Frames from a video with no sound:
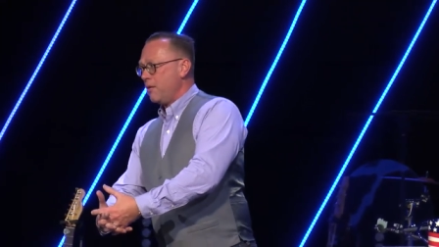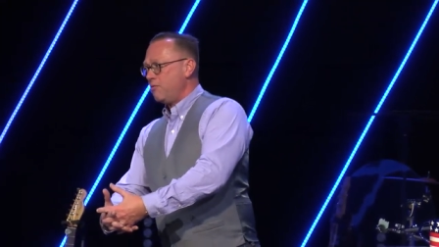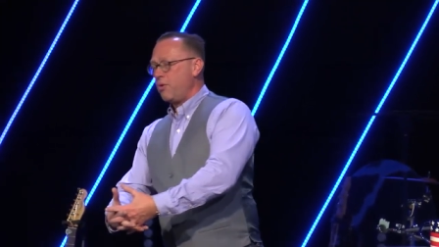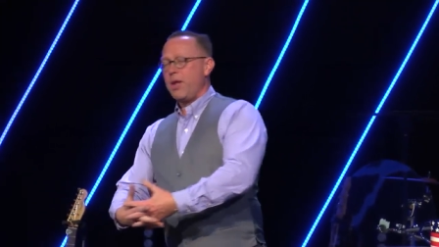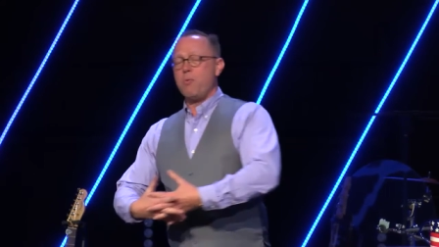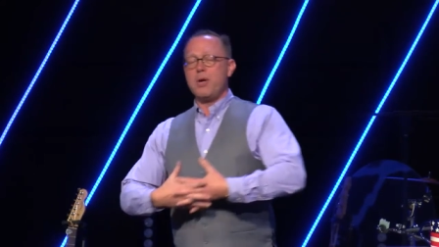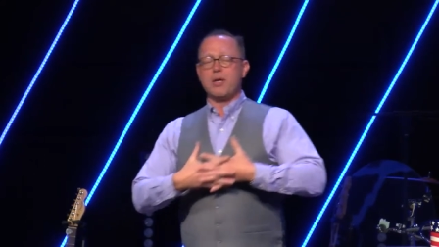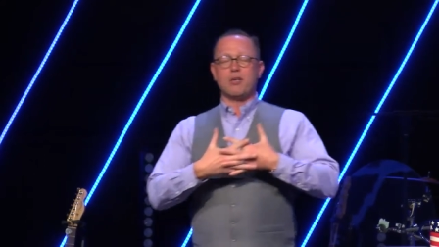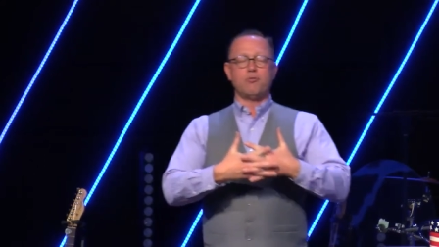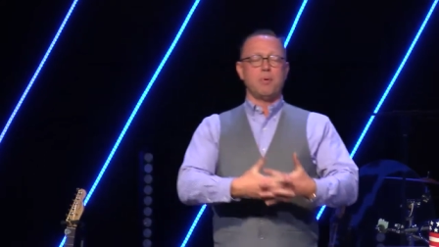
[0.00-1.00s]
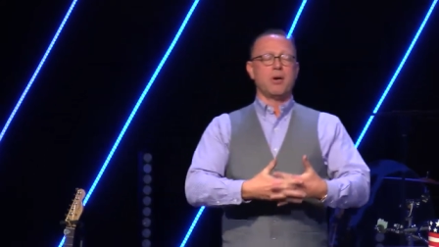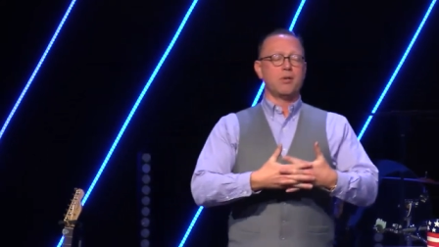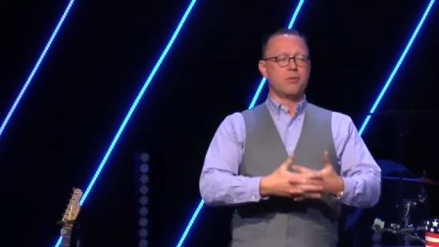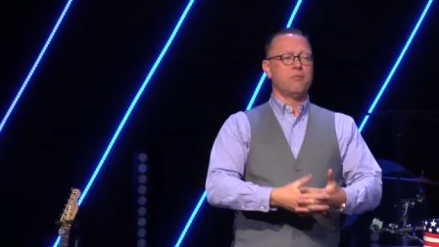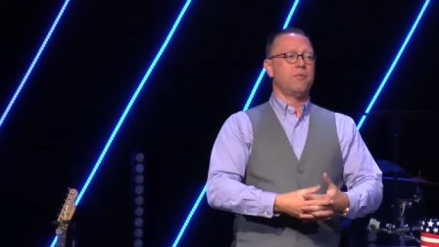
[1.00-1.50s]
so that we can
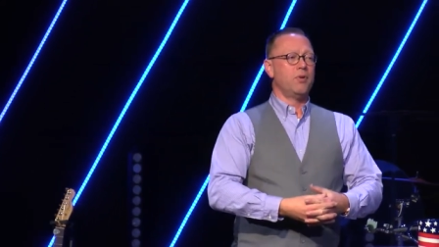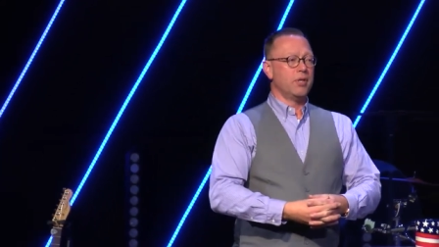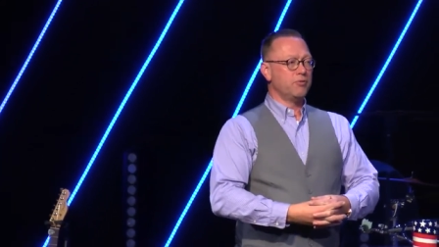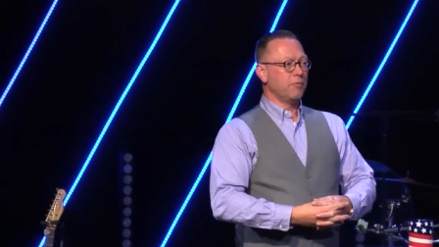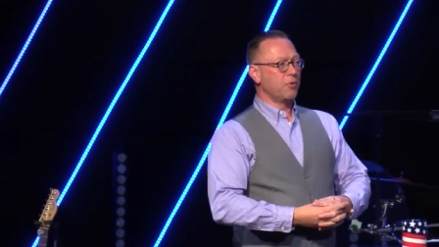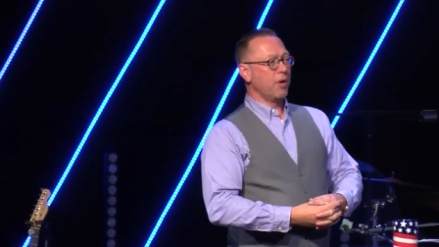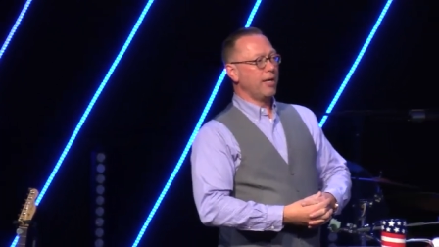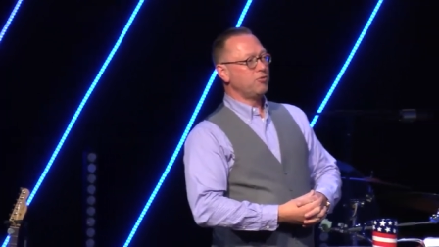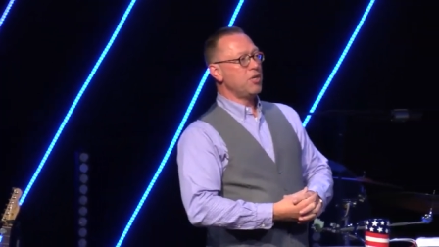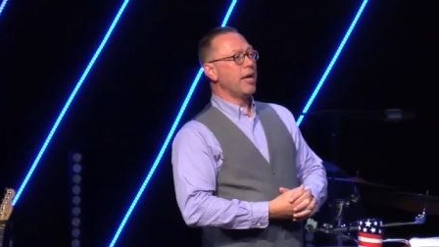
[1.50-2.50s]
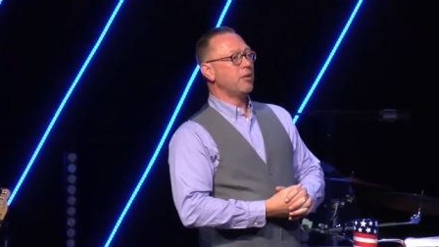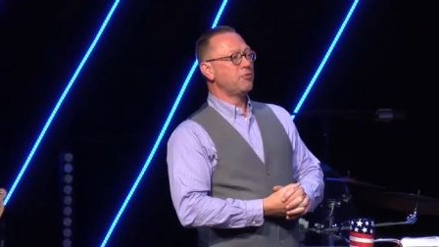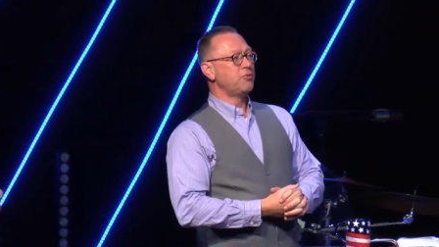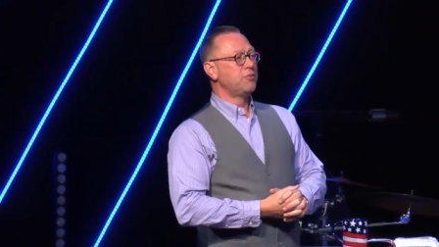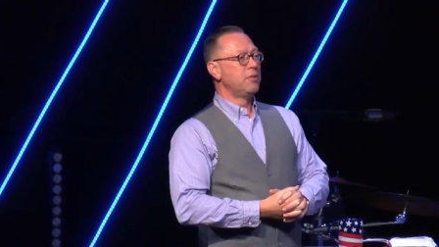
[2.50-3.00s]
experience the fullness of Christ.
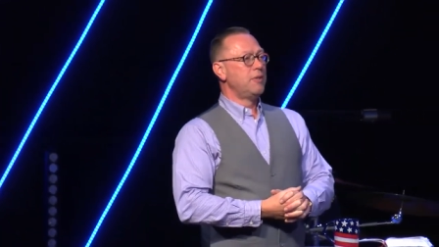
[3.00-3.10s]
Yes,